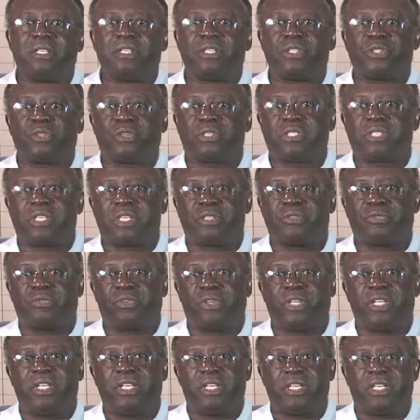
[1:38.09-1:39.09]

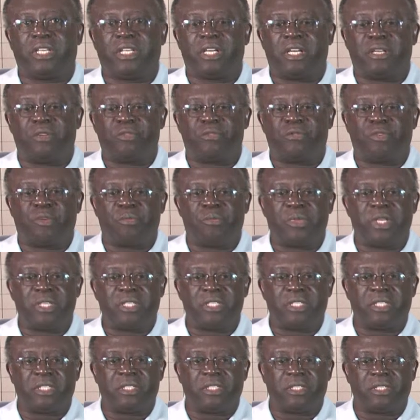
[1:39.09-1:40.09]
successfully in the
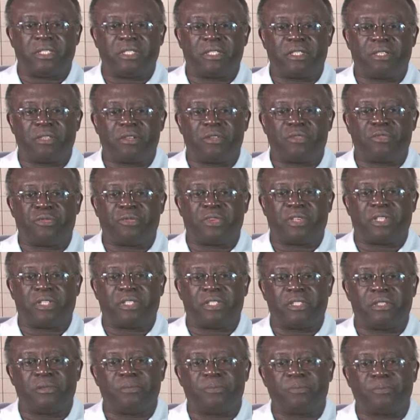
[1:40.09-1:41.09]
information
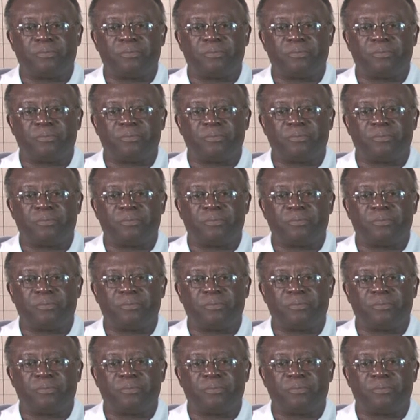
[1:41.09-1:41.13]
field.